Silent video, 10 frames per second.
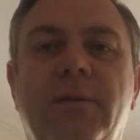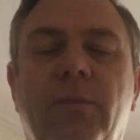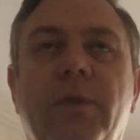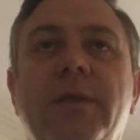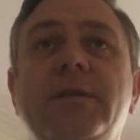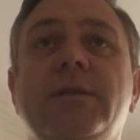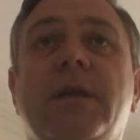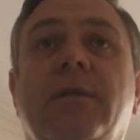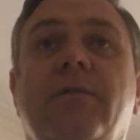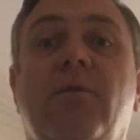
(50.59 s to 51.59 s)
What this has
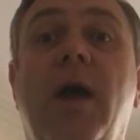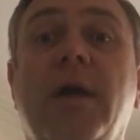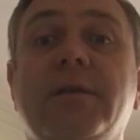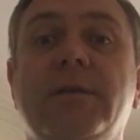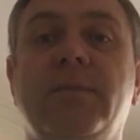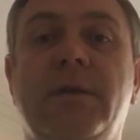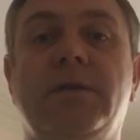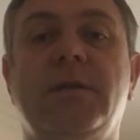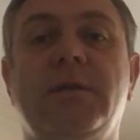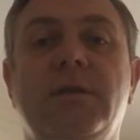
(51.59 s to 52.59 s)
done for us as a
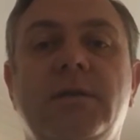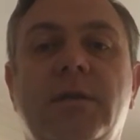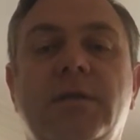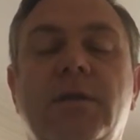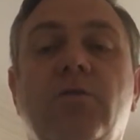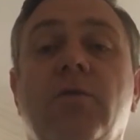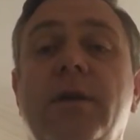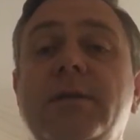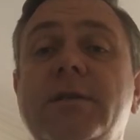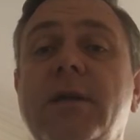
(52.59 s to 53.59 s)
business is it's
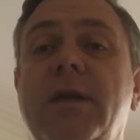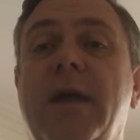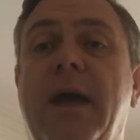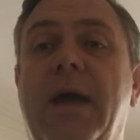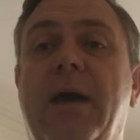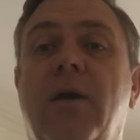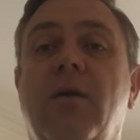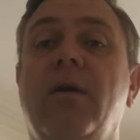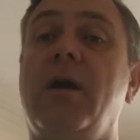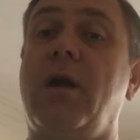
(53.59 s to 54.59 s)
increased
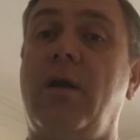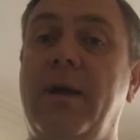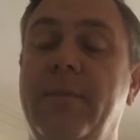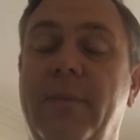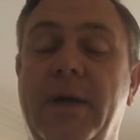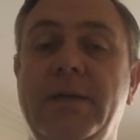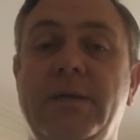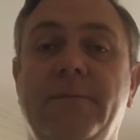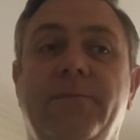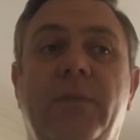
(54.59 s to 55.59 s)
our client base.